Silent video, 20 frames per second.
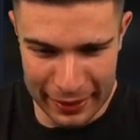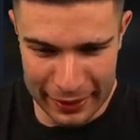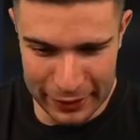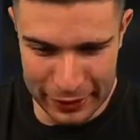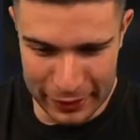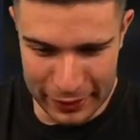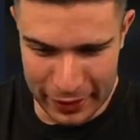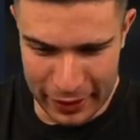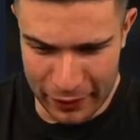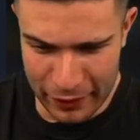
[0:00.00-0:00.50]

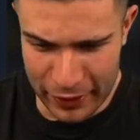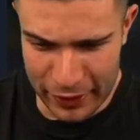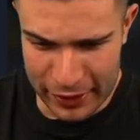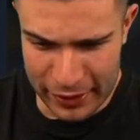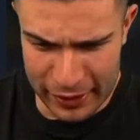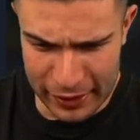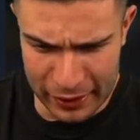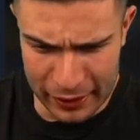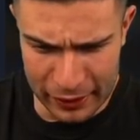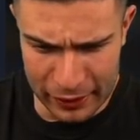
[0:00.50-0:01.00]
Just give us
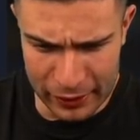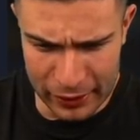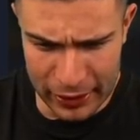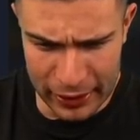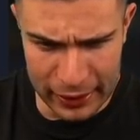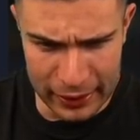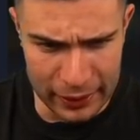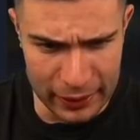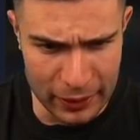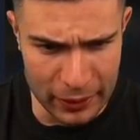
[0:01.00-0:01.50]
a good
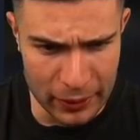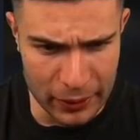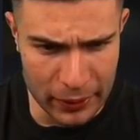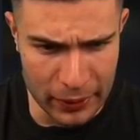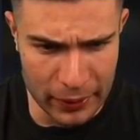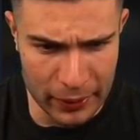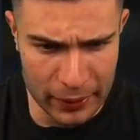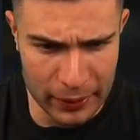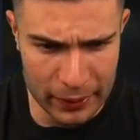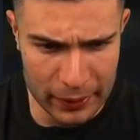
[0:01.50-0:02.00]
hit though.
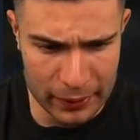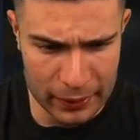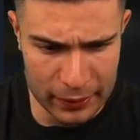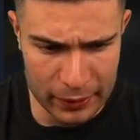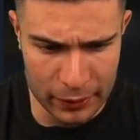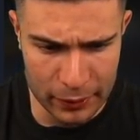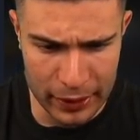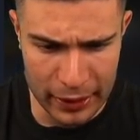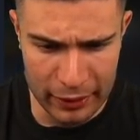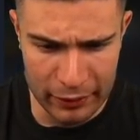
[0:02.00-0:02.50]

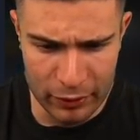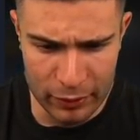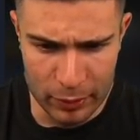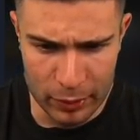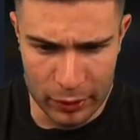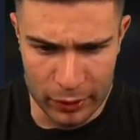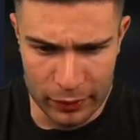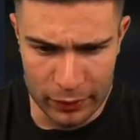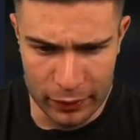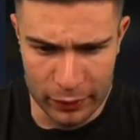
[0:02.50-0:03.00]
We have a
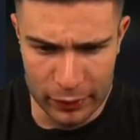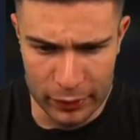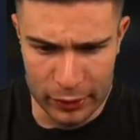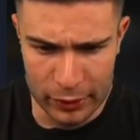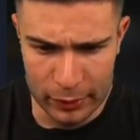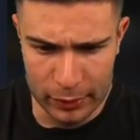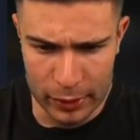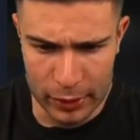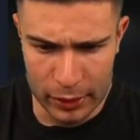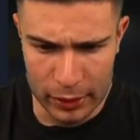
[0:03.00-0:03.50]

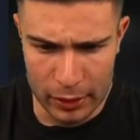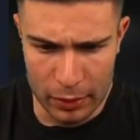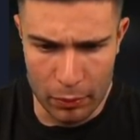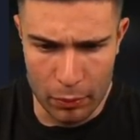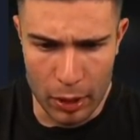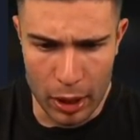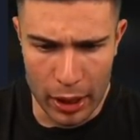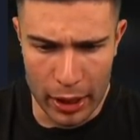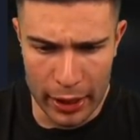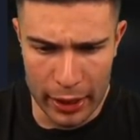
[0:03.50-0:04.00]
profitable
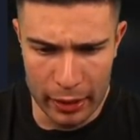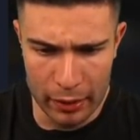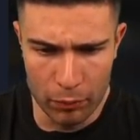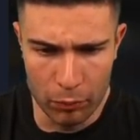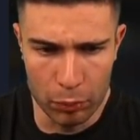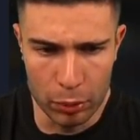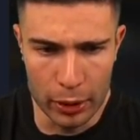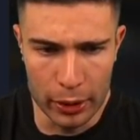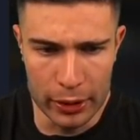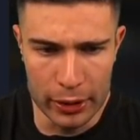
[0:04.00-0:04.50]
buy,
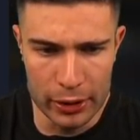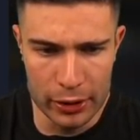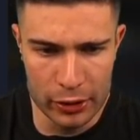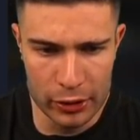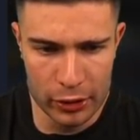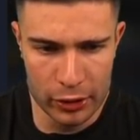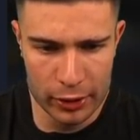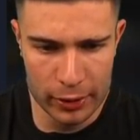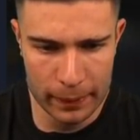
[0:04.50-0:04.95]
please.